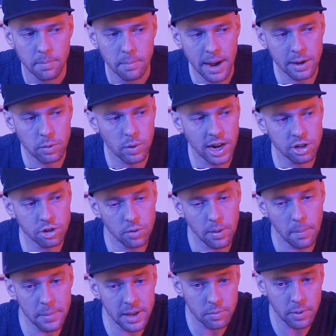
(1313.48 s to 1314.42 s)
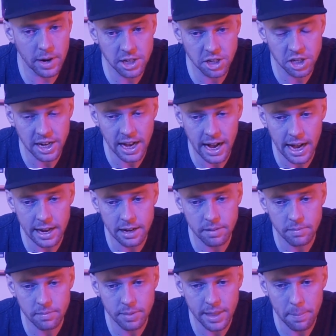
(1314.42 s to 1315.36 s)
Mike, when I shoot a mid-range shot,
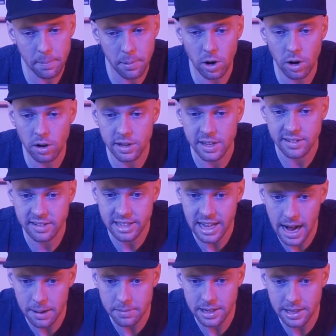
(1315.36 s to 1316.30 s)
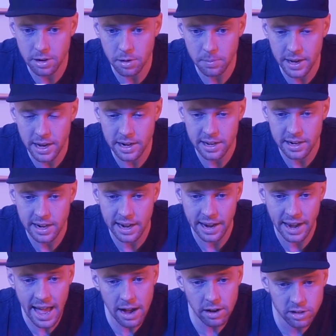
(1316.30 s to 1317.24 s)
that ball, it stops a little bit,
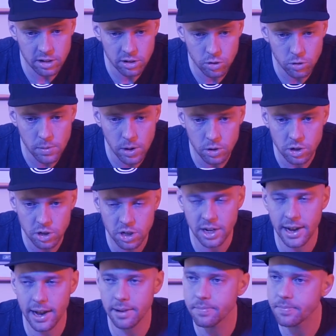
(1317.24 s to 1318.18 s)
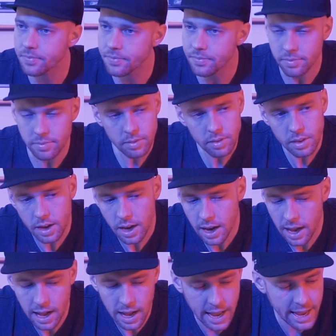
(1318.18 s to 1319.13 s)
and now it's a two-motion shot.
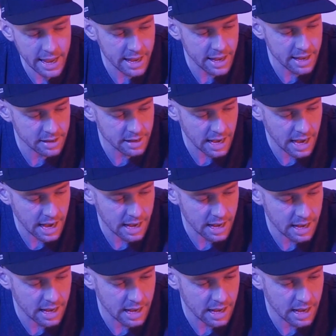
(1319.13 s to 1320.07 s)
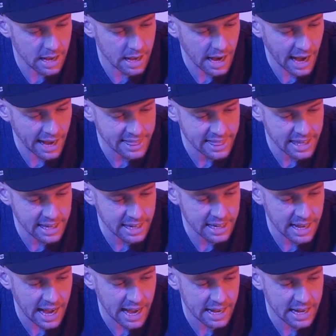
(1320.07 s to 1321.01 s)
And I
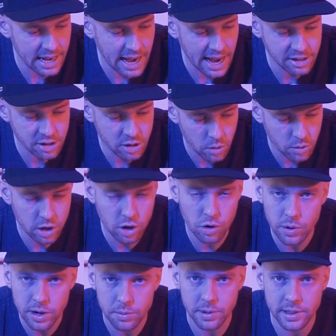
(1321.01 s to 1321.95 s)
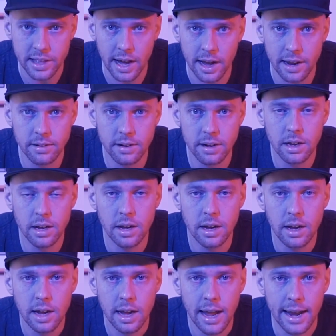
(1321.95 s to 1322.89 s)
think I don't agree with that.
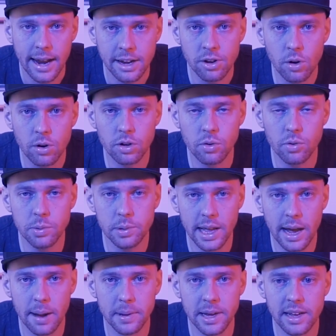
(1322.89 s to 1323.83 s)
And I don't agree with that